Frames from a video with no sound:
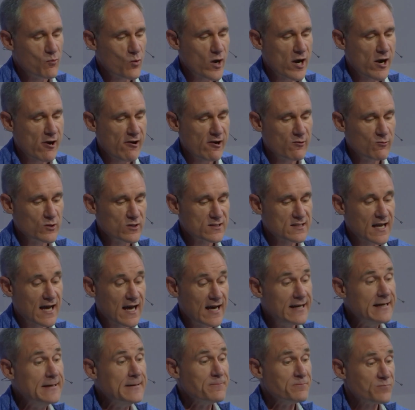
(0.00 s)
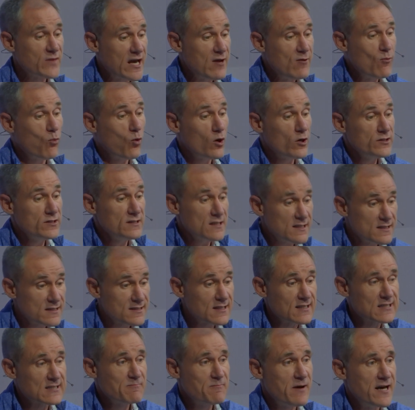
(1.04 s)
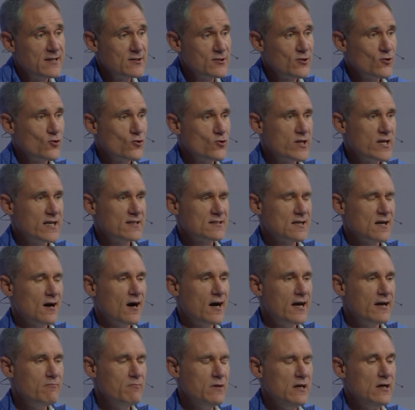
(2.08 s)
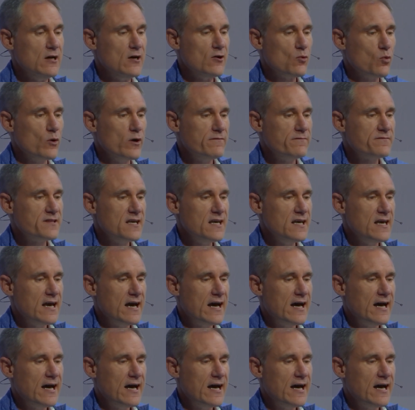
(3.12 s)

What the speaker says: where it was at. They wanted to spend all their time with the